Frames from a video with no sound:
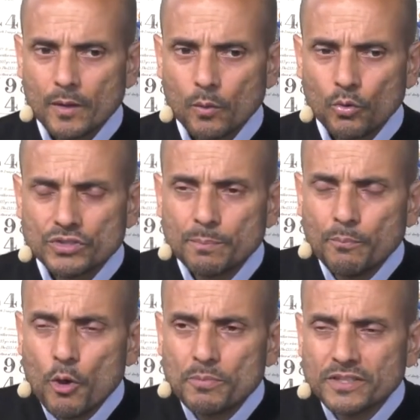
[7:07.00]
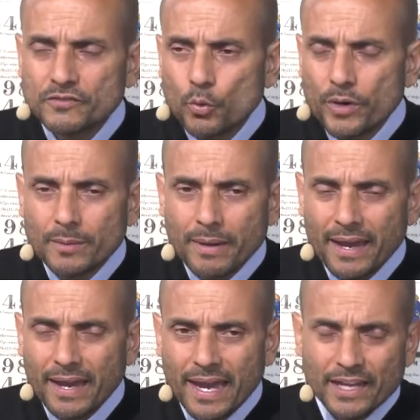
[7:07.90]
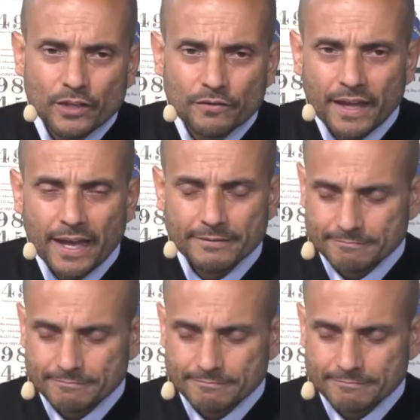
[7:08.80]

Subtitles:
What was the purpose of talking about any of that?